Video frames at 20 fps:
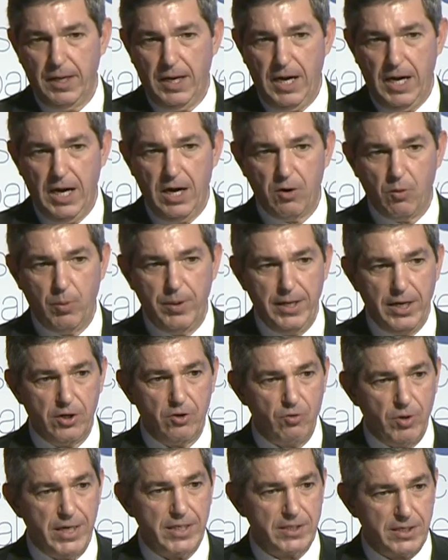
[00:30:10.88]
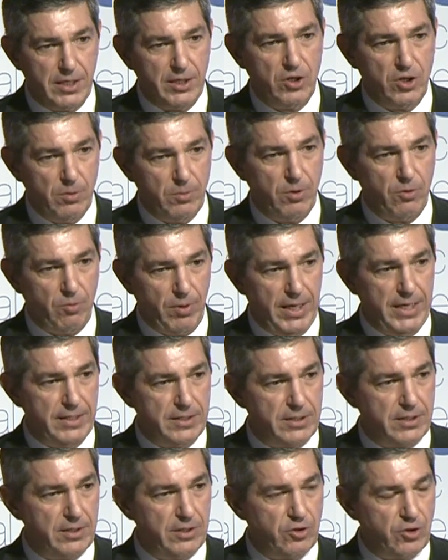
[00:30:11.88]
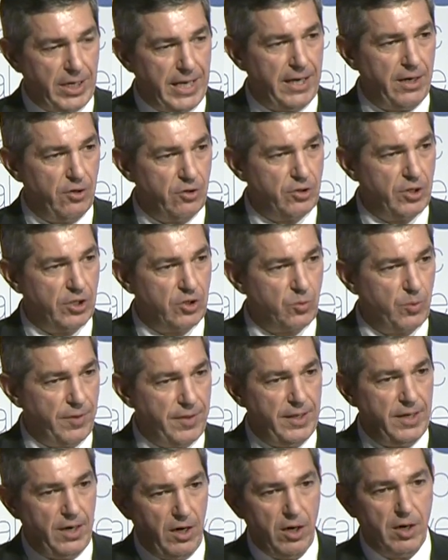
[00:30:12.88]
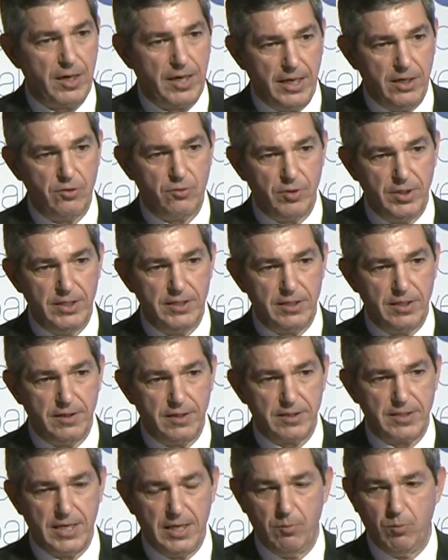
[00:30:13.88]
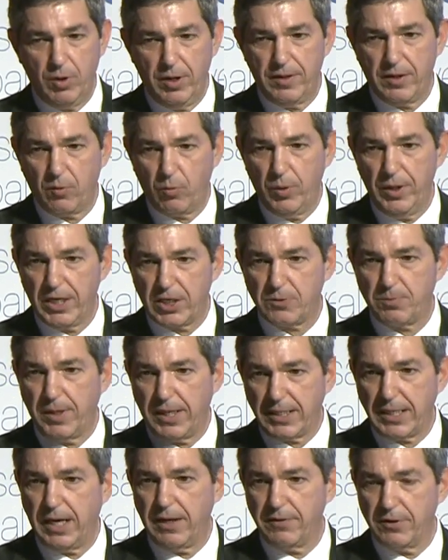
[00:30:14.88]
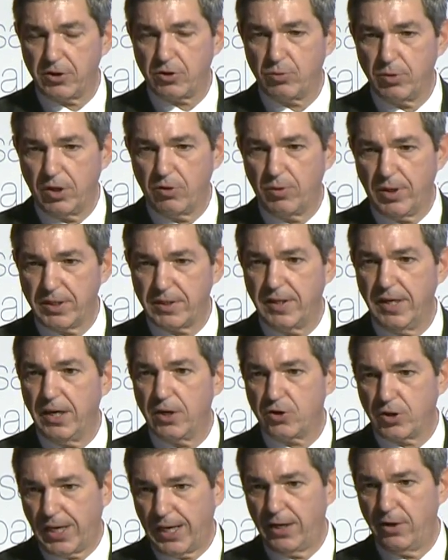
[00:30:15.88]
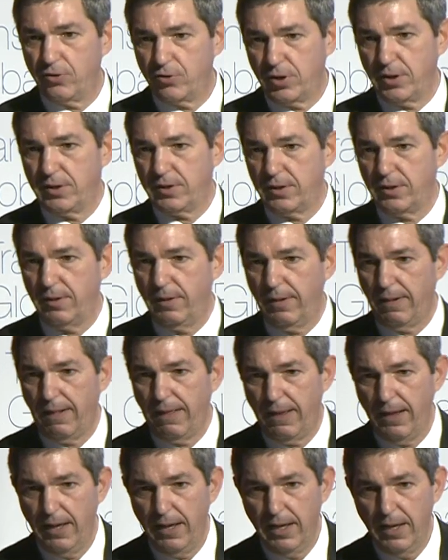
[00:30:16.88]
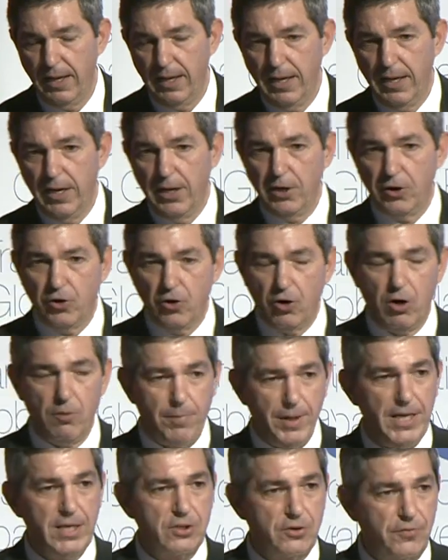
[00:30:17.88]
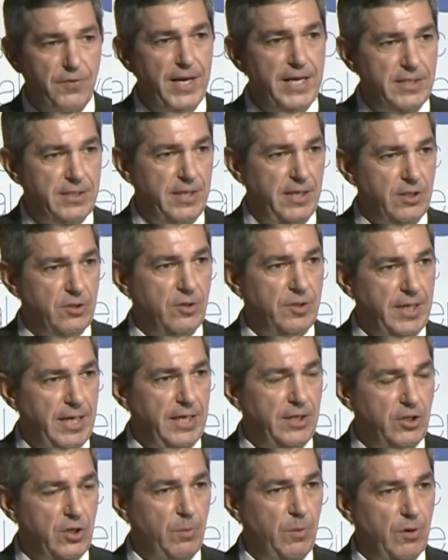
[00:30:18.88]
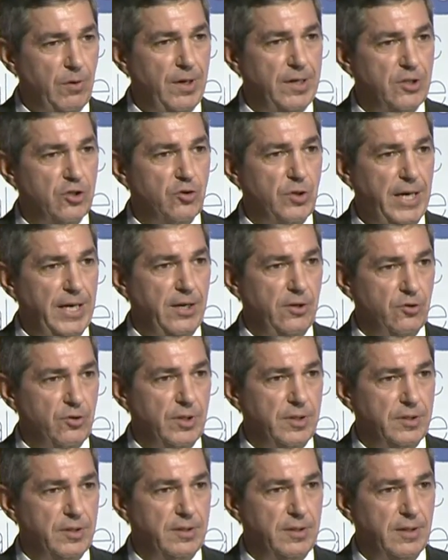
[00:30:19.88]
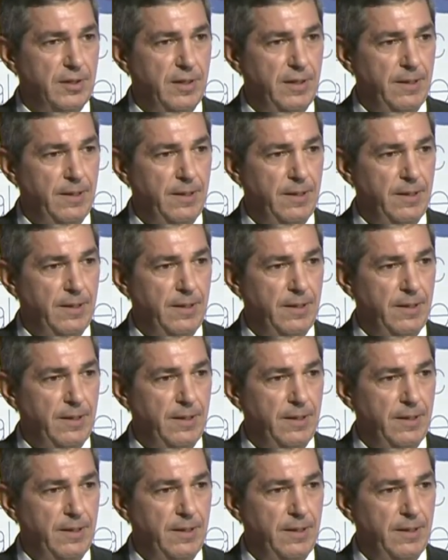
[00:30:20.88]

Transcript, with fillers: Are we addressing human rights challenges within our countries in the same way that we expect others to address their challenges? Europe is facing today human rights challenges.